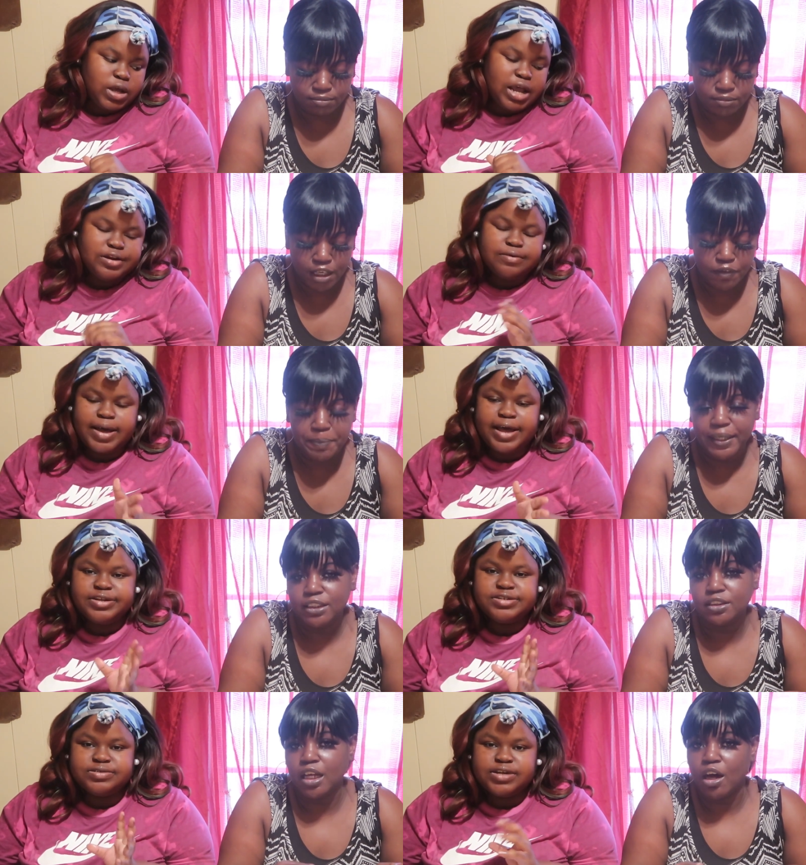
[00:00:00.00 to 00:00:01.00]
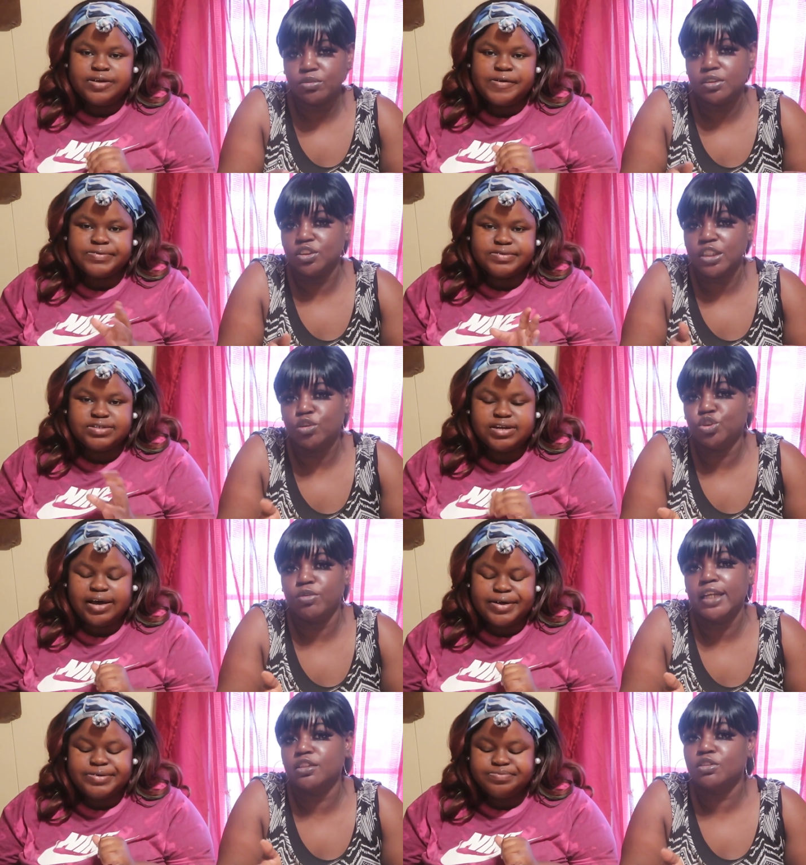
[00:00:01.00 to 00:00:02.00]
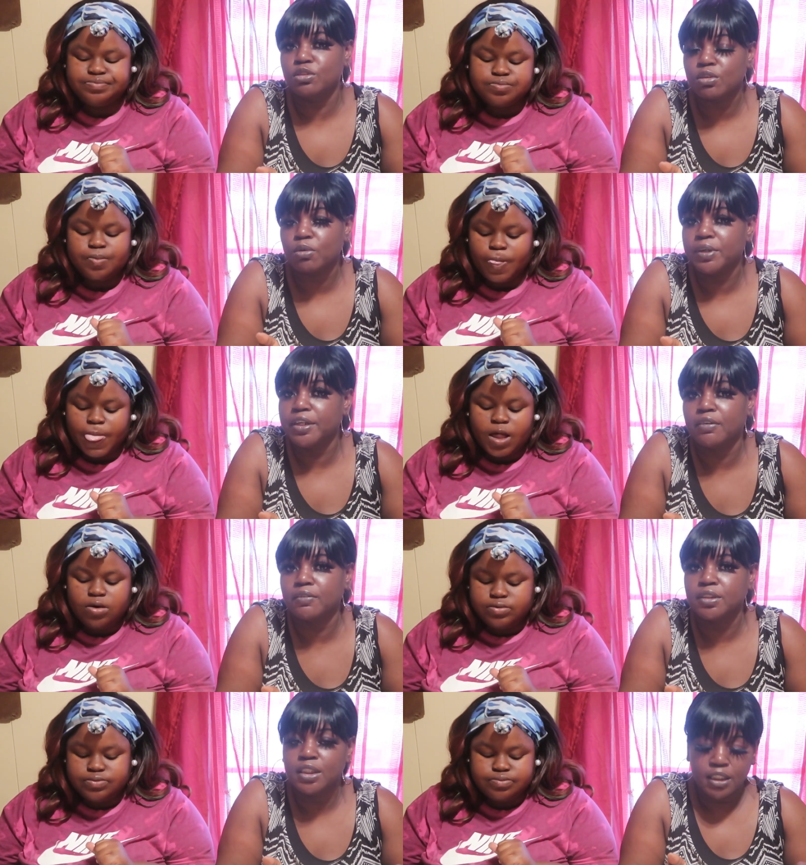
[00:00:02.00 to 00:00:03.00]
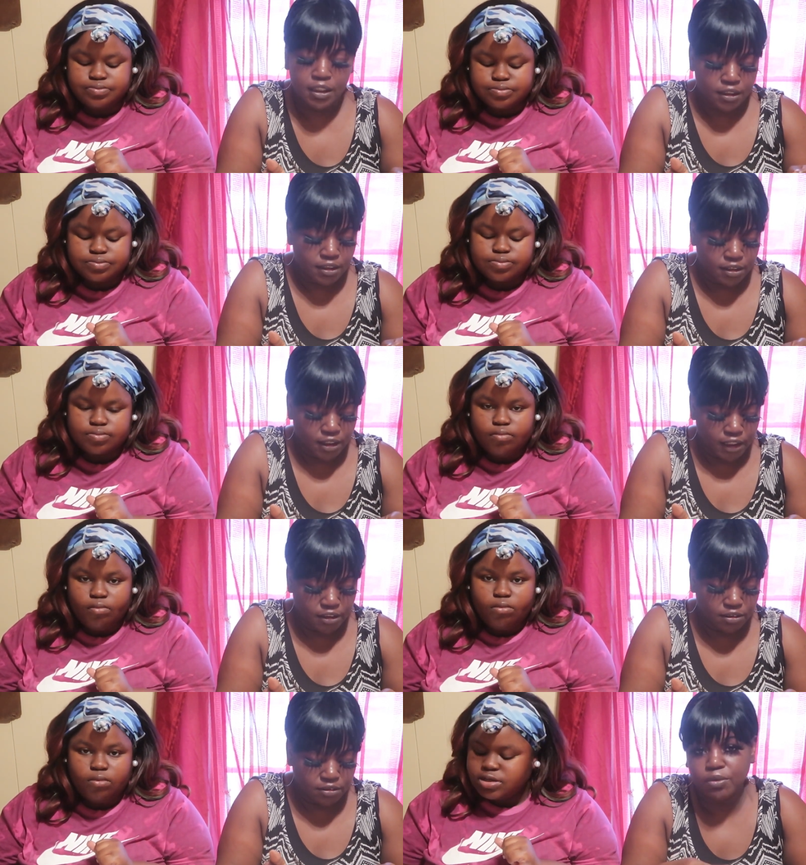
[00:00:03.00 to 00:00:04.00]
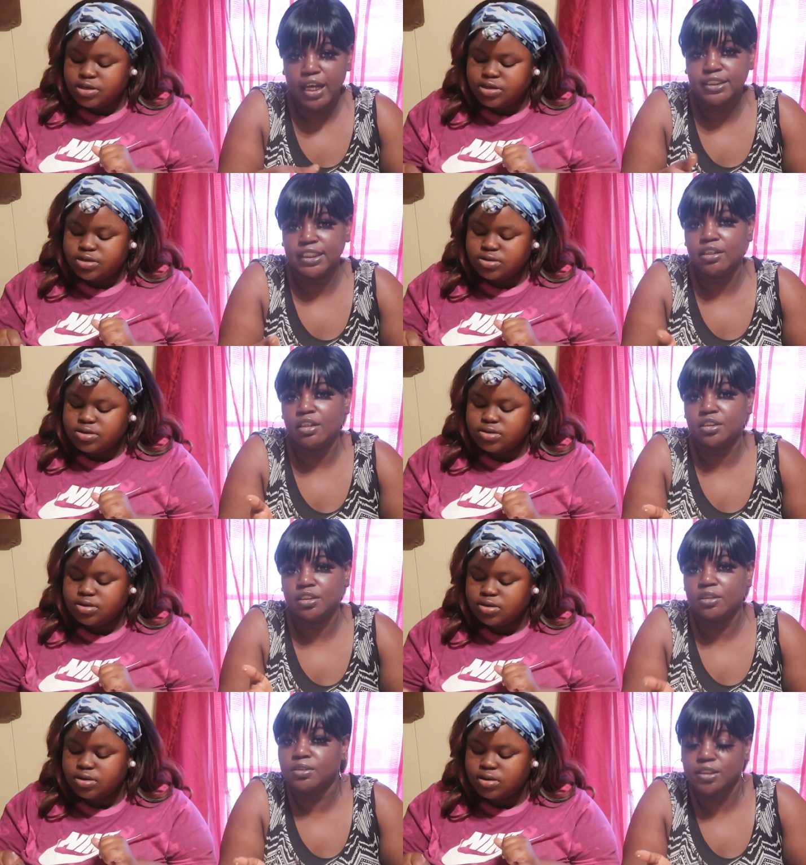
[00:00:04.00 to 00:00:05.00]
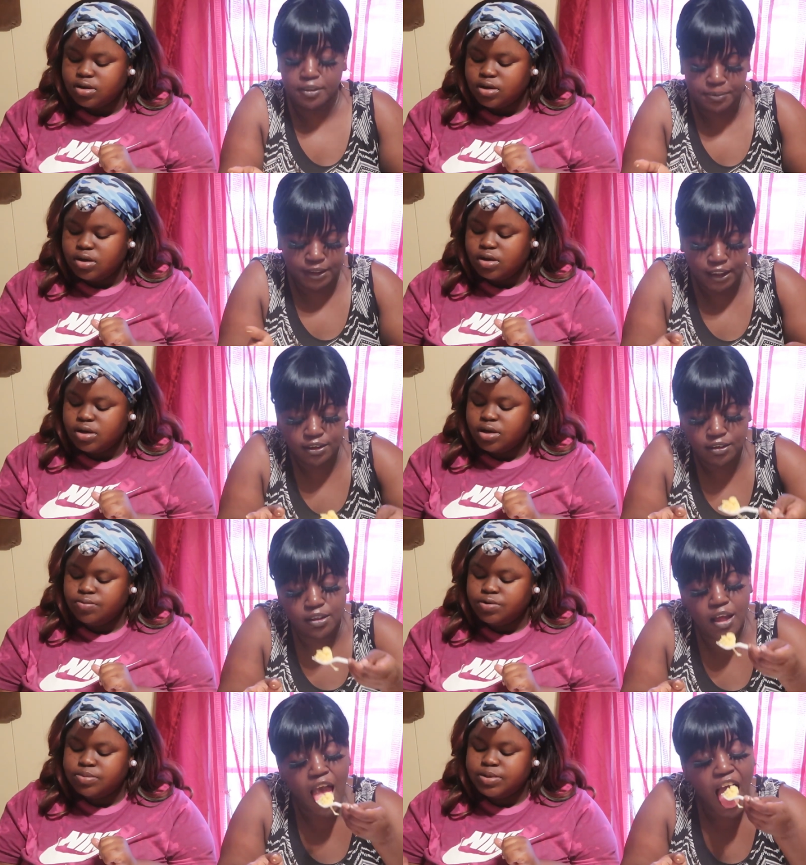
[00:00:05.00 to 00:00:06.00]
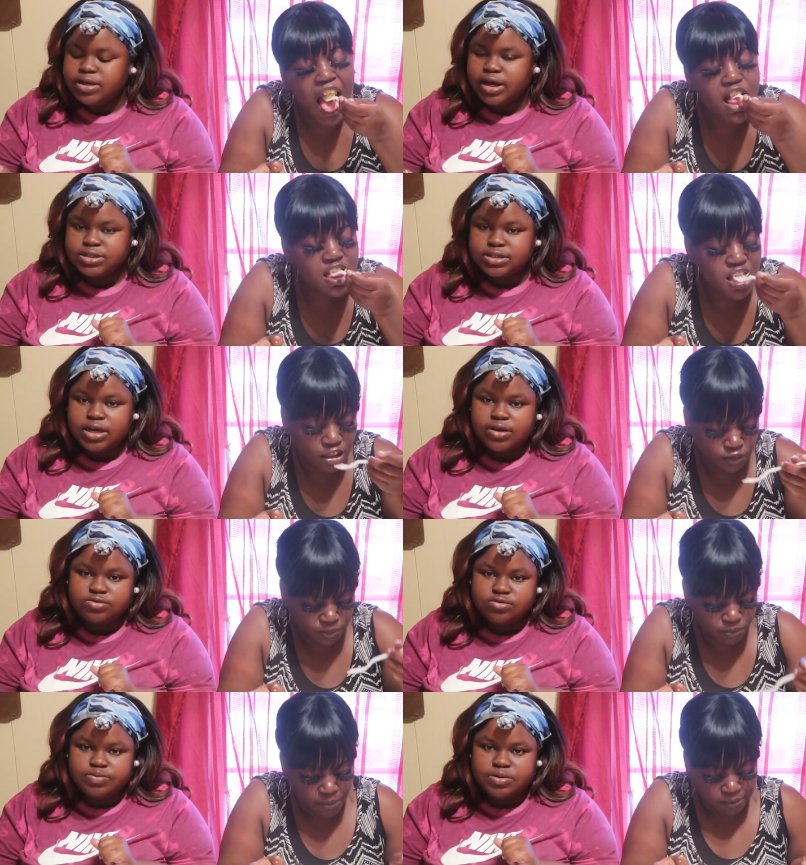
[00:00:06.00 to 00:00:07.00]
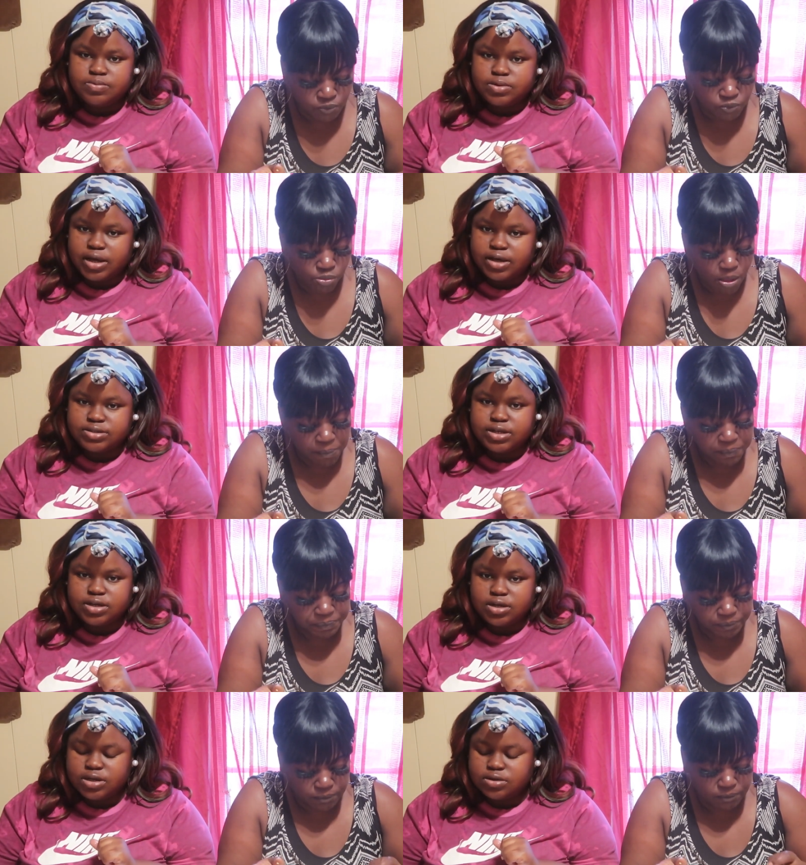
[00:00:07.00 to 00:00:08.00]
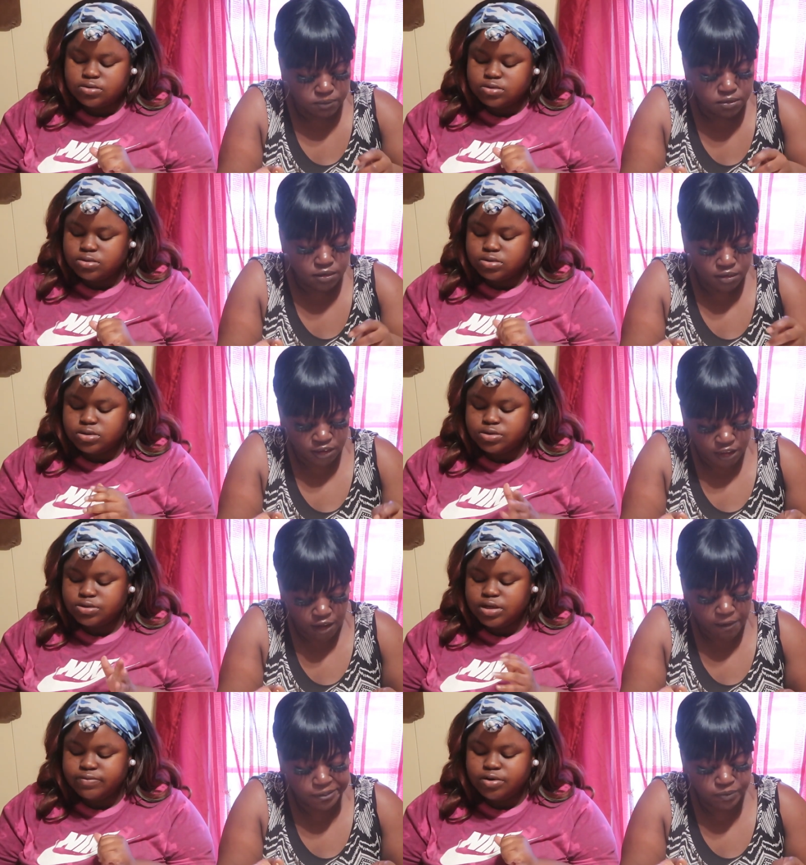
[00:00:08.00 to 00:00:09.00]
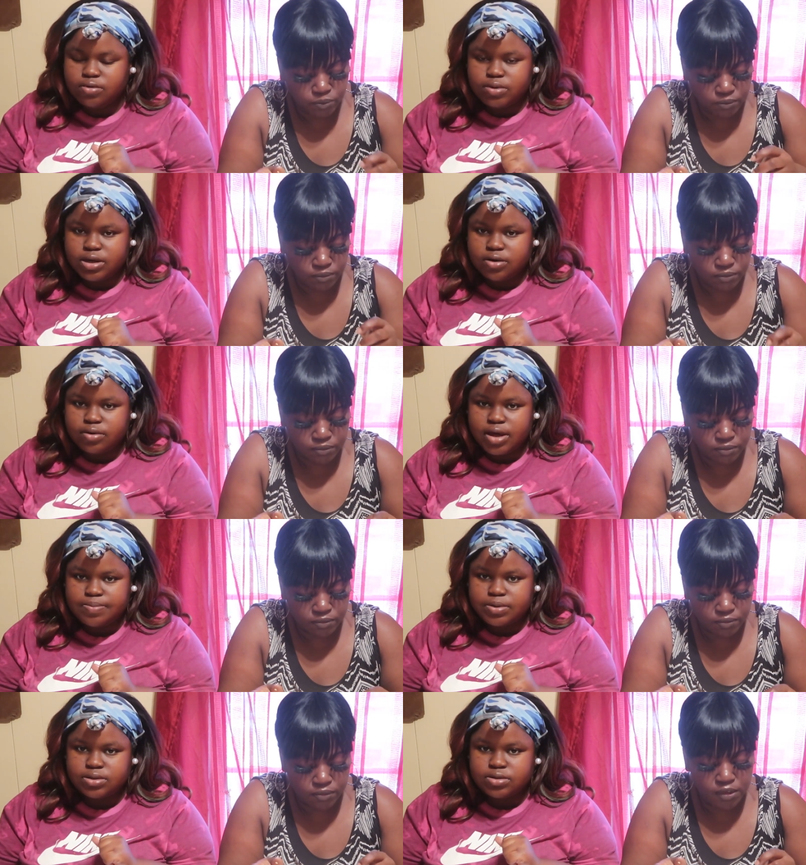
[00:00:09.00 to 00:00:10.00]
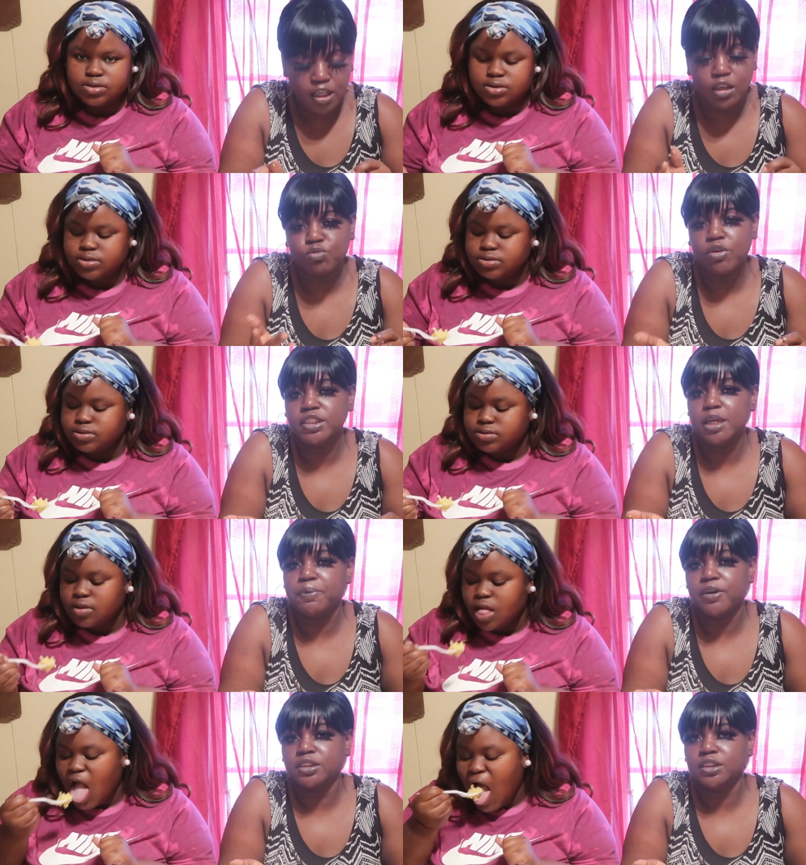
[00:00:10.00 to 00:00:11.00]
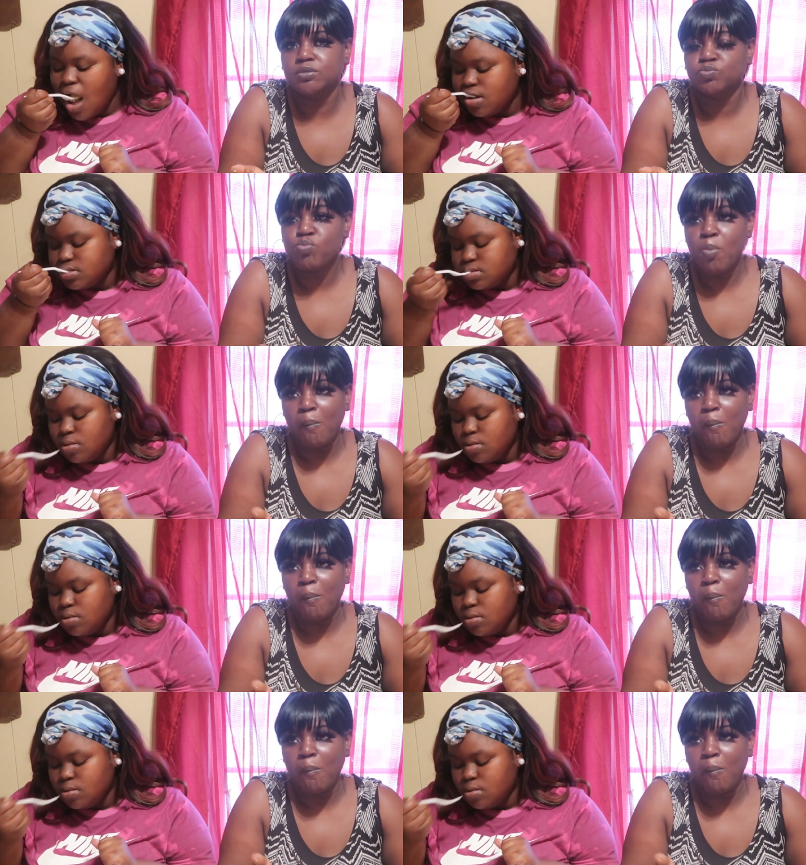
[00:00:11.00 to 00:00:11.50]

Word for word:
Speaker 1: hey, never been taught, taught yeah. you how to cook or whatever. And it, why I said under certain circumstances.
Speaker 2: It would be nice to have two people in the house that can cook. Because you never know what's going to happen.
Speaker 1: Yeah, would that person,